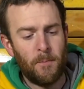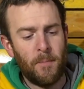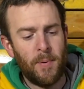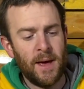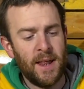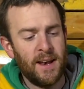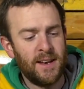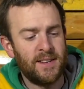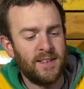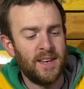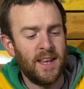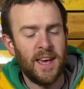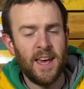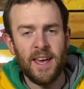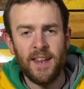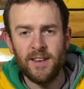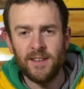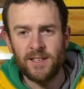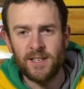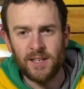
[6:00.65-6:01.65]

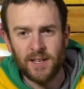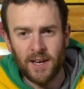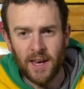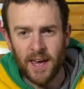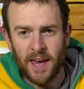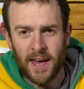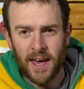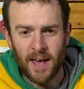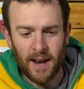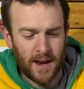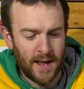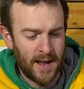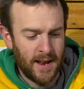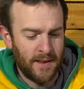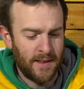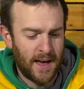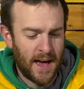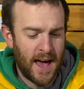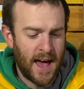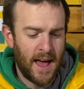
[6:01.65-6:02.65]
built-in scale in
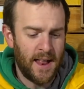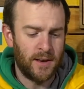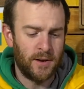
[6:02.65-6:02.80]
the head